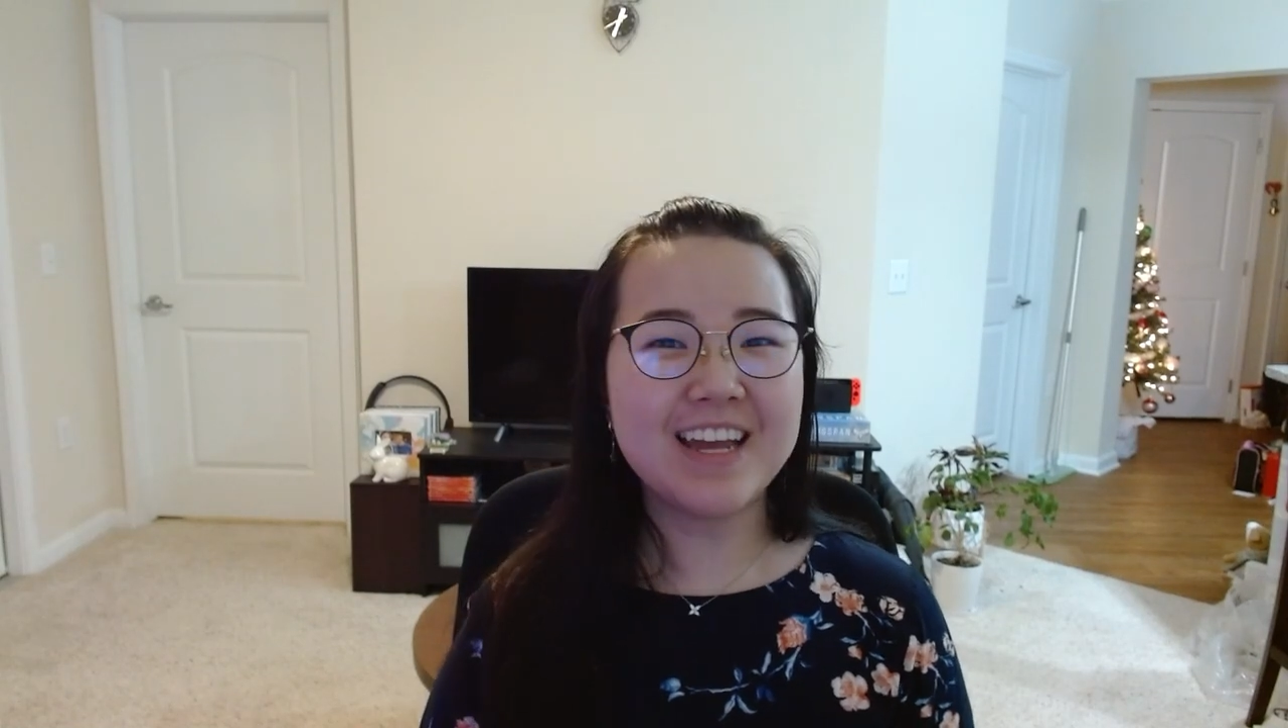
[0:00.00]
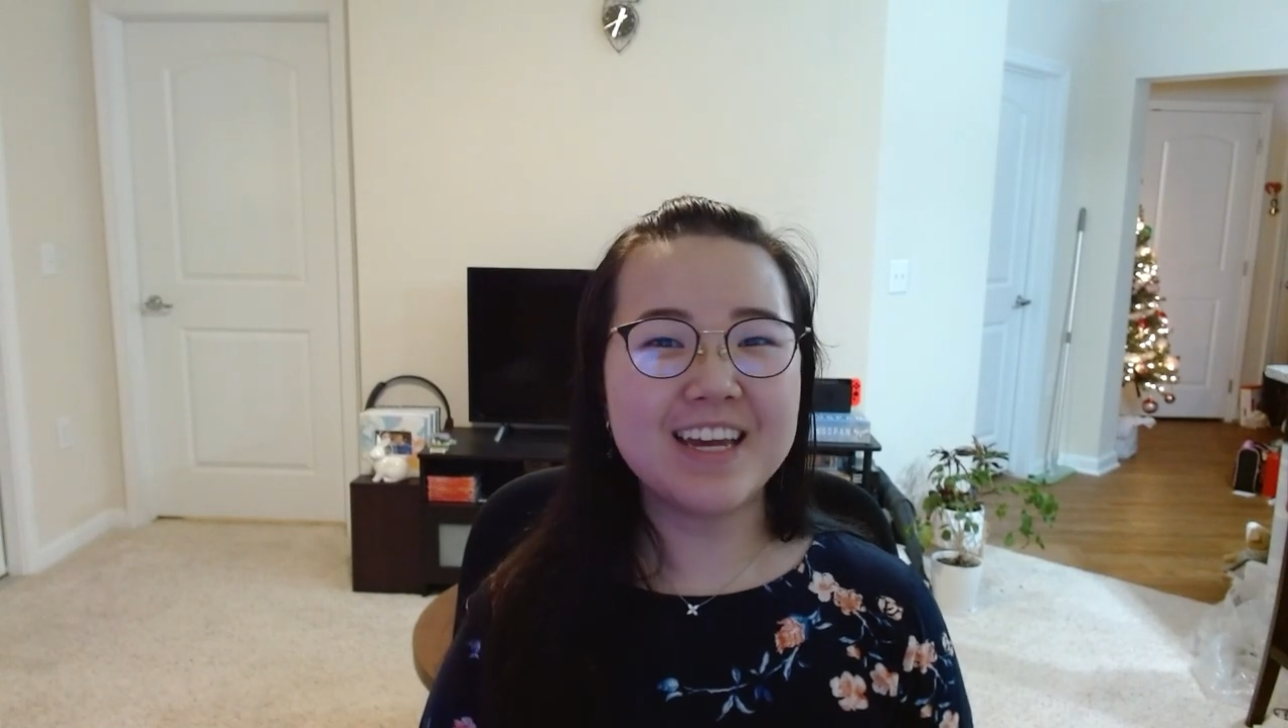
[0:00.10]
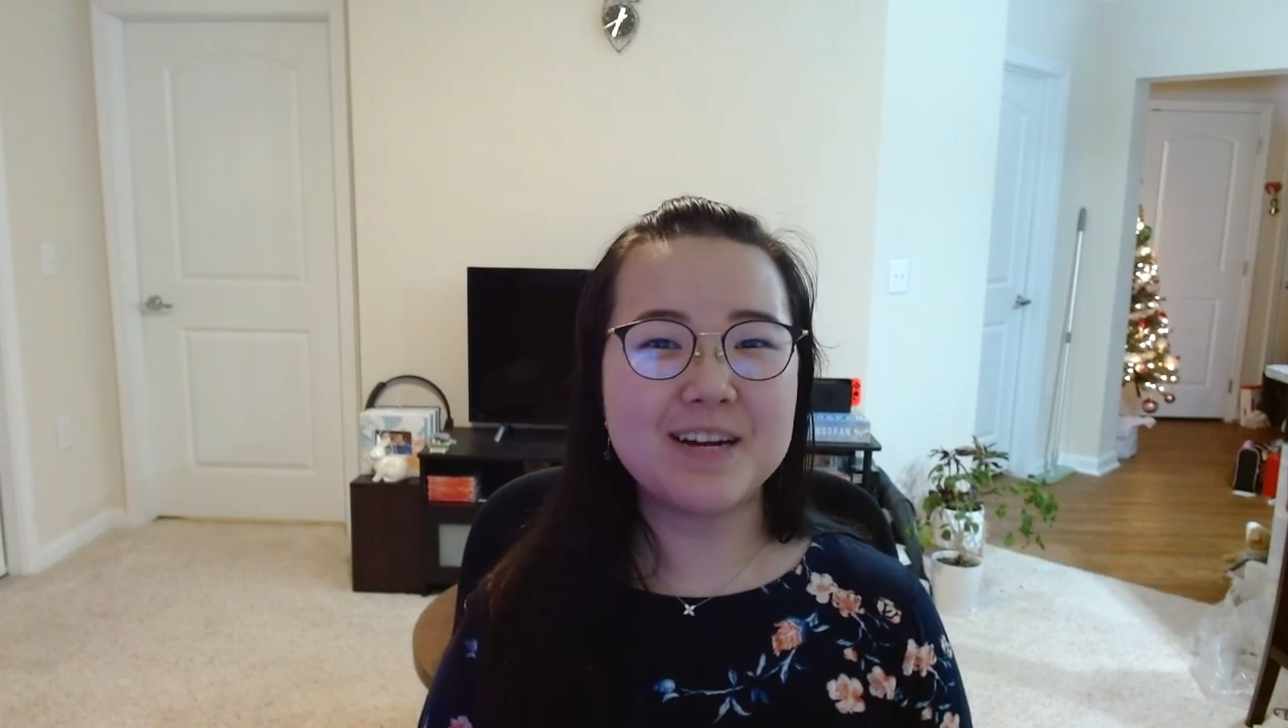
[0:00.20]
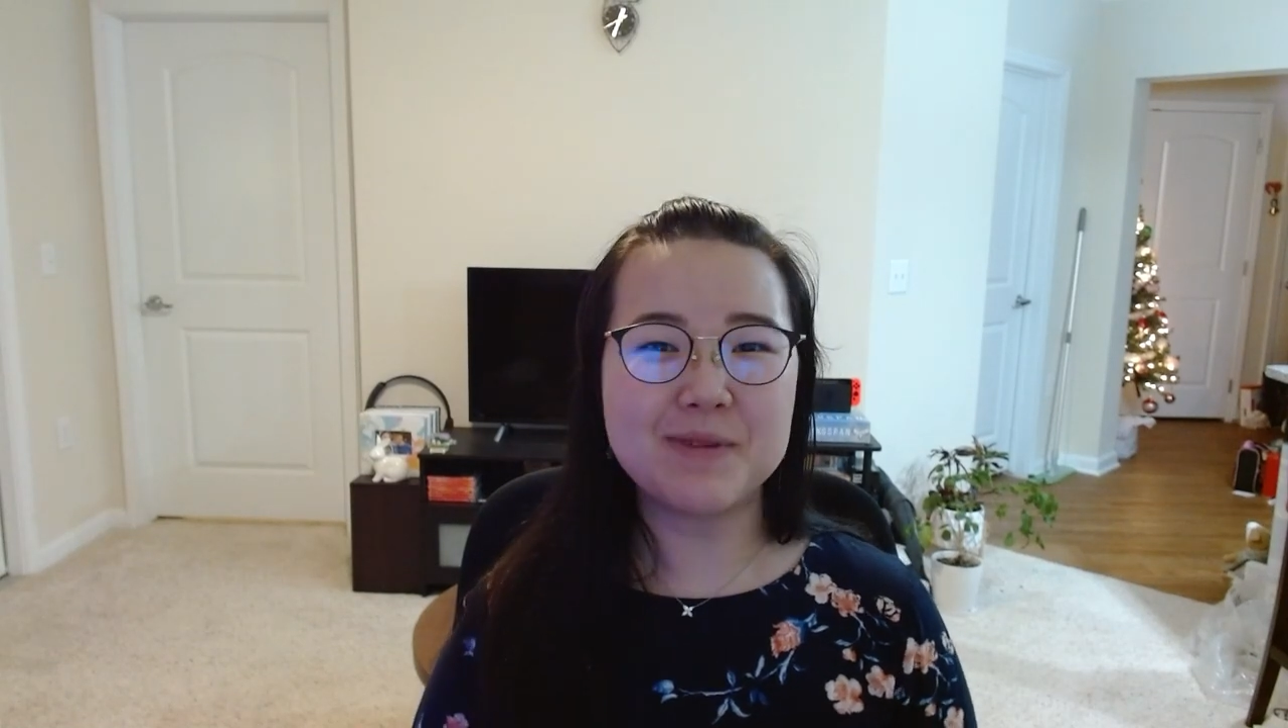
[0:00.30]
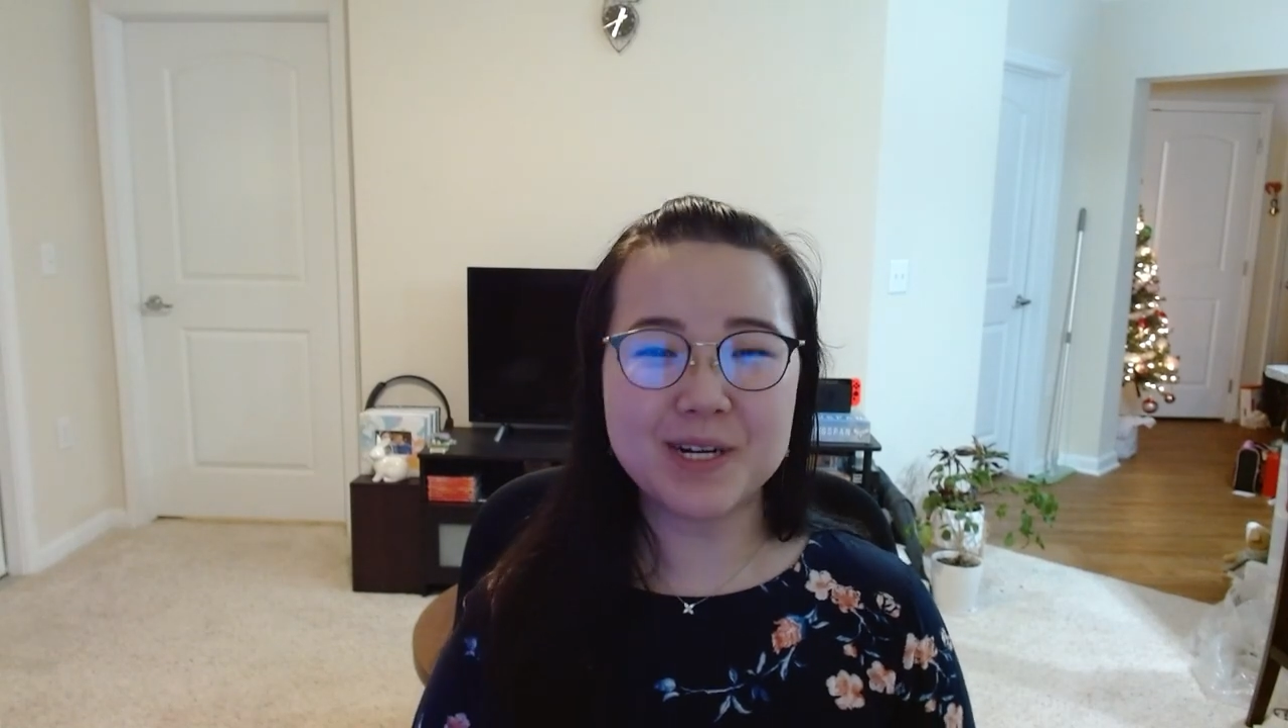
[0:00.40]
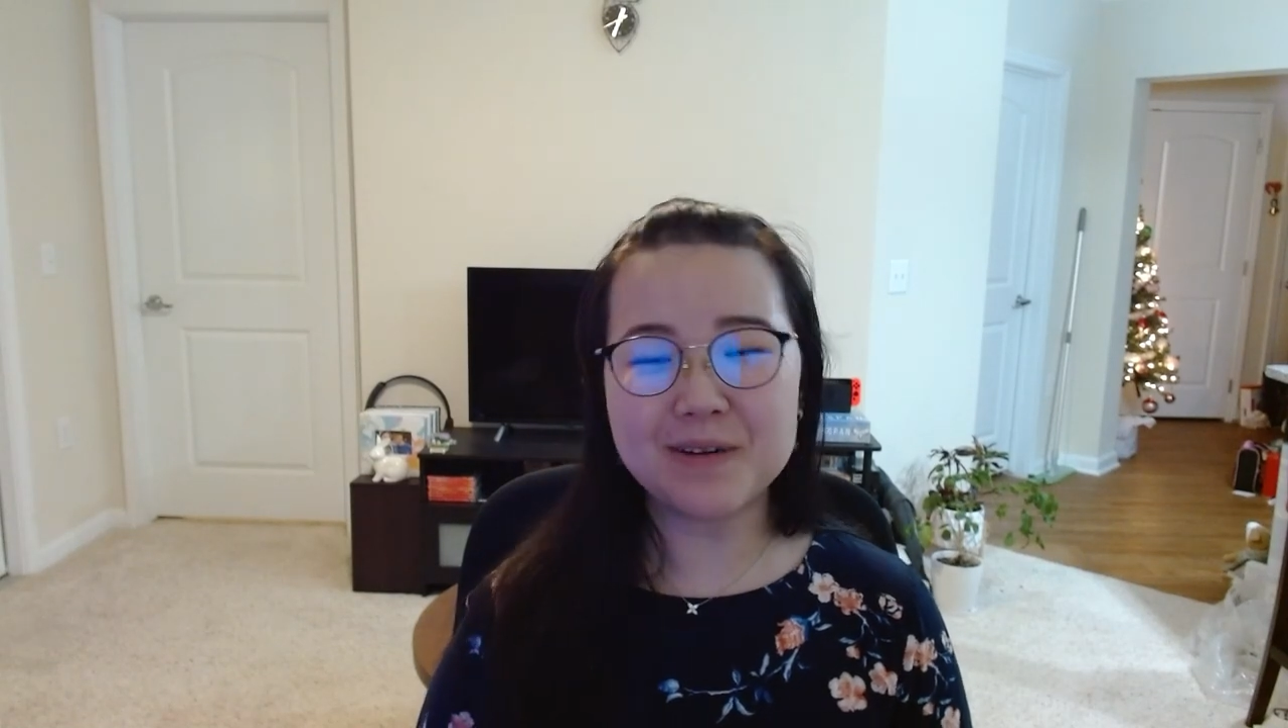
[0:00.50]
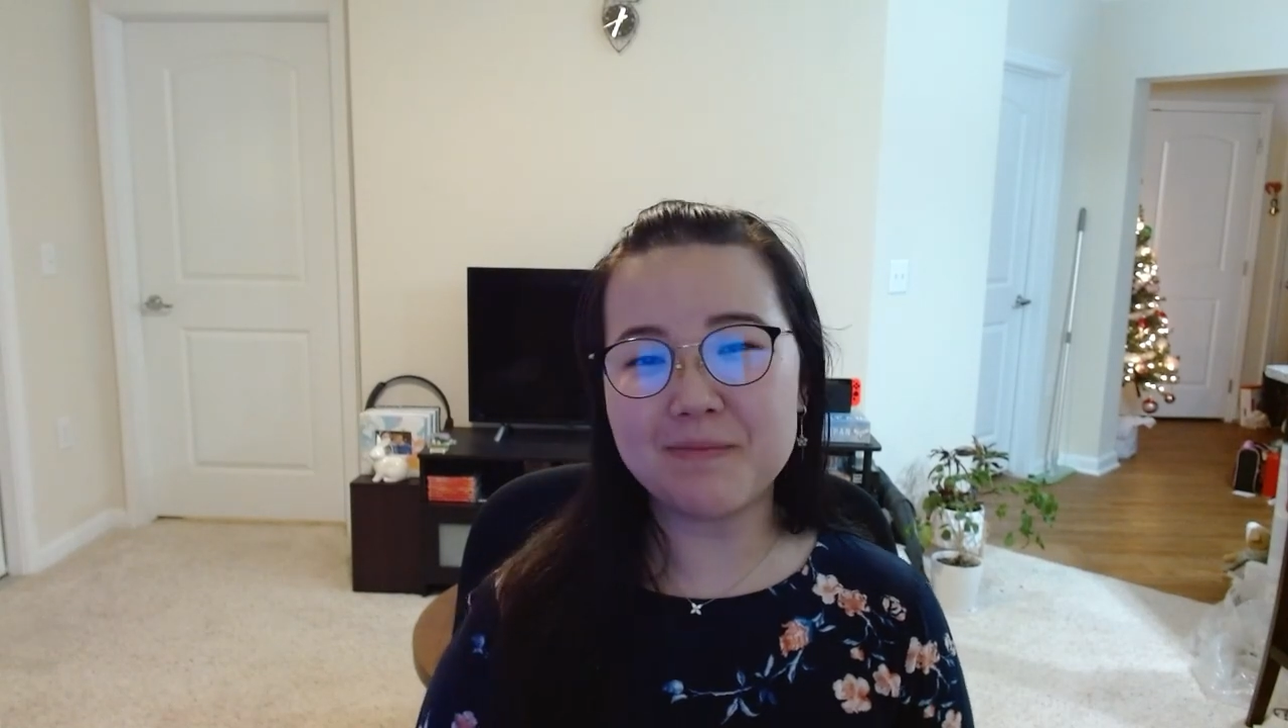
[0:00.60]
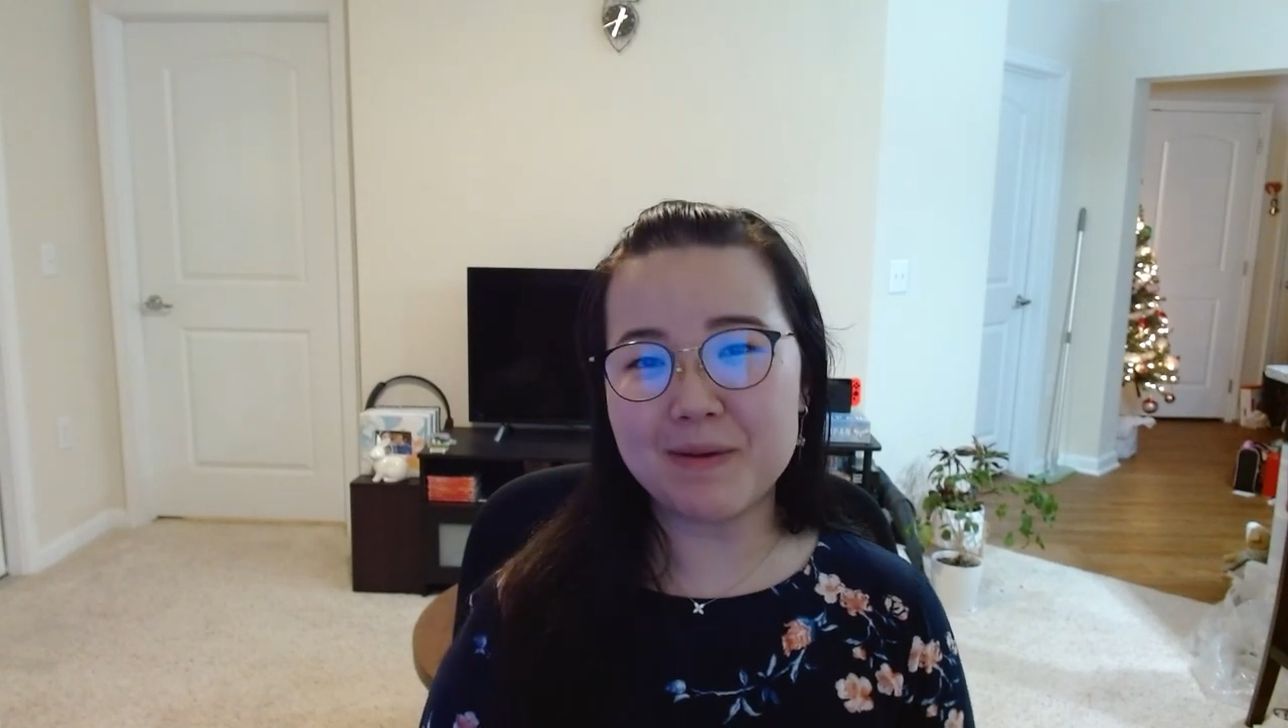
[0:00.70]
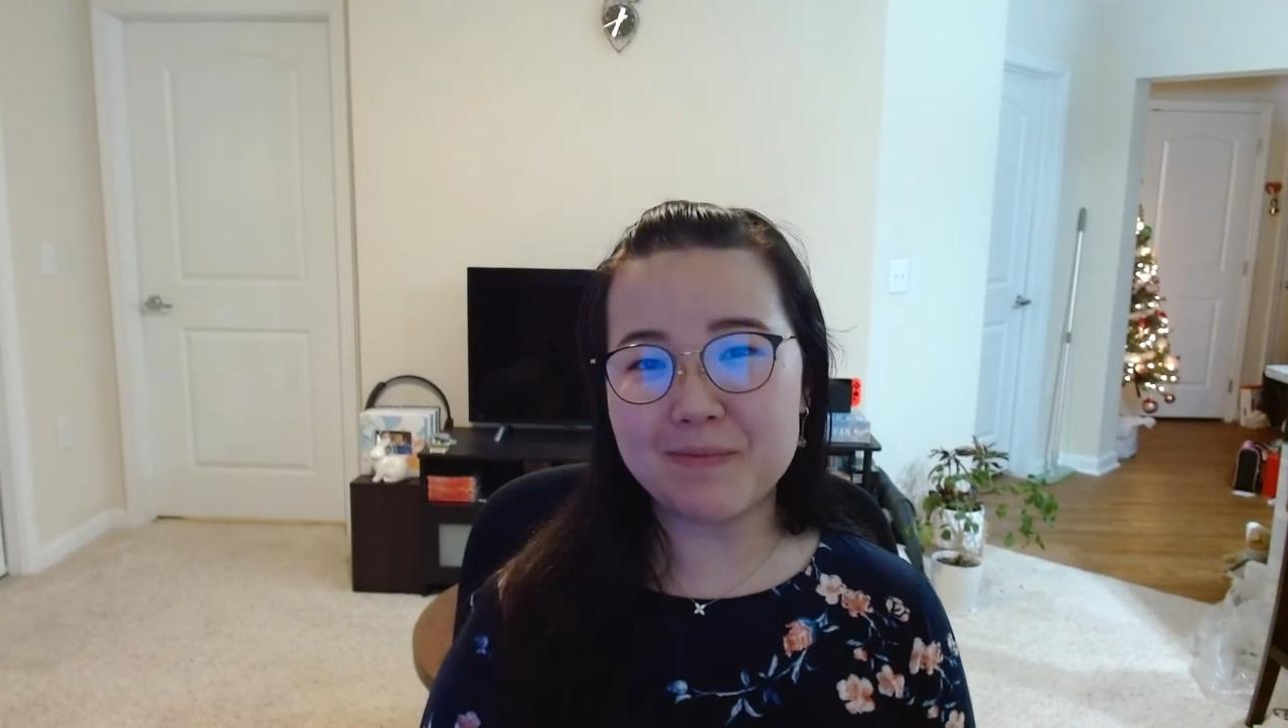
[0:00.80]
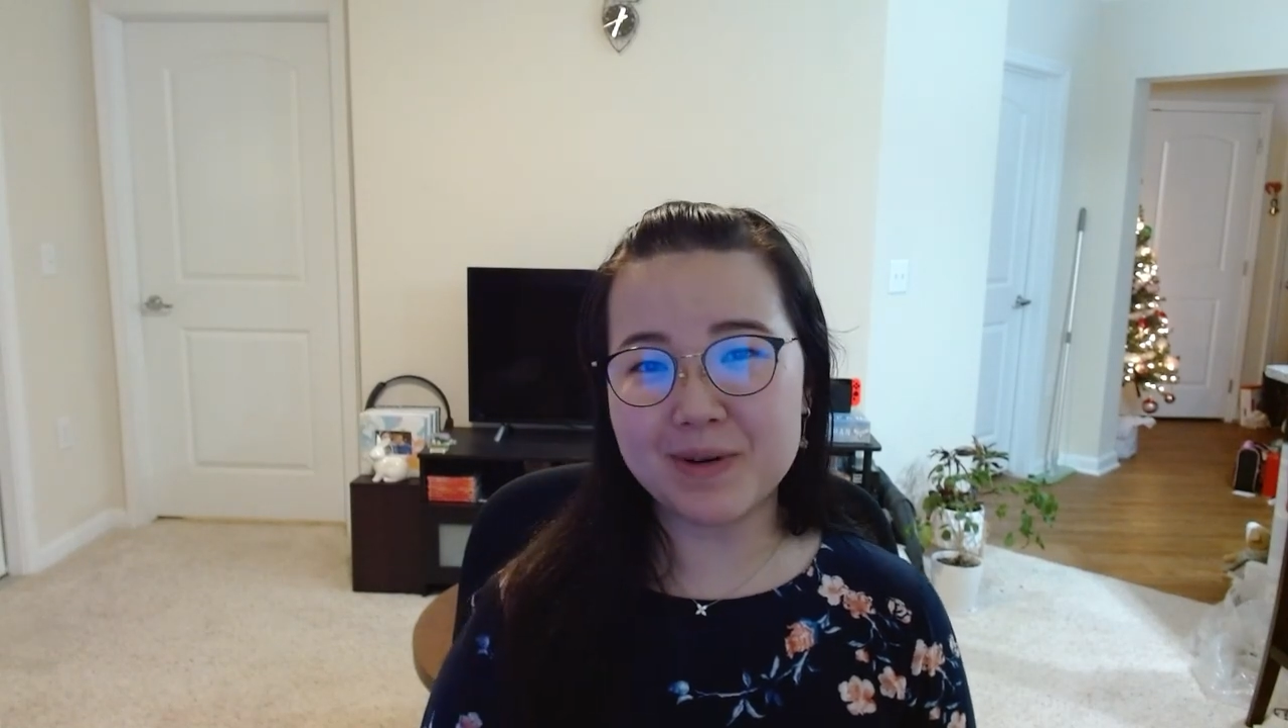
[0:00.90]
and I'm a current
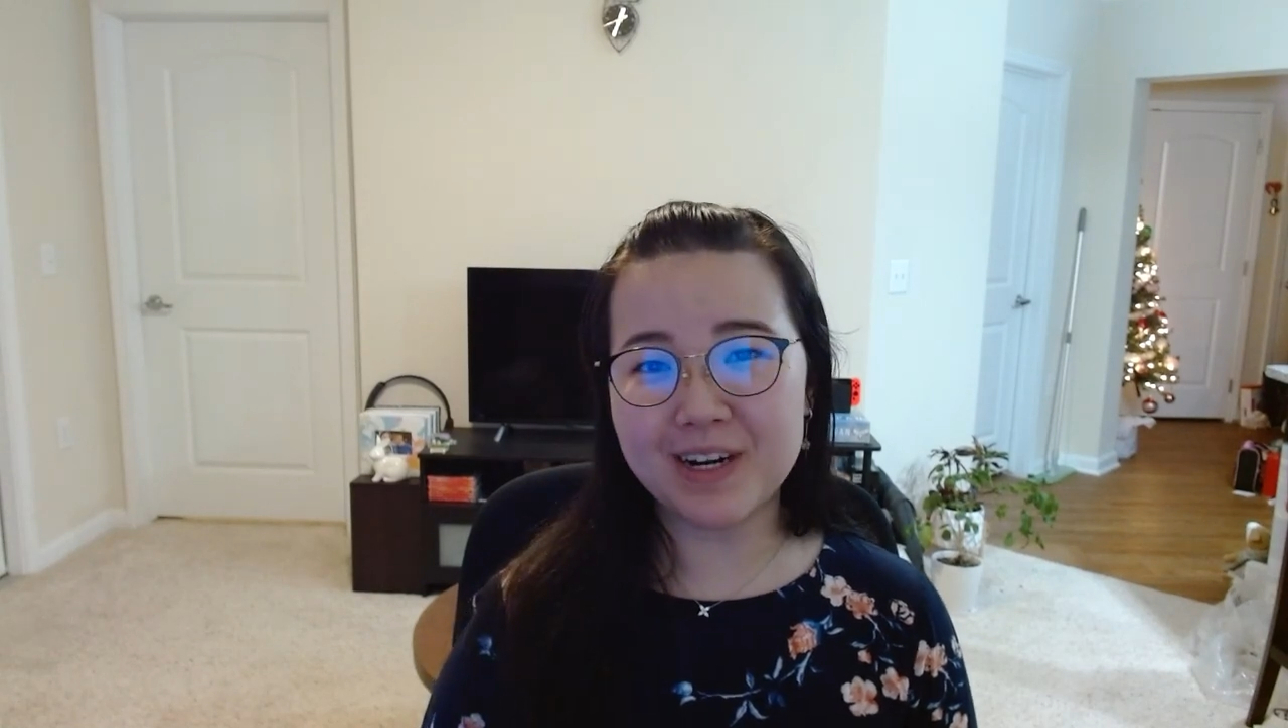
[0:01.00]
member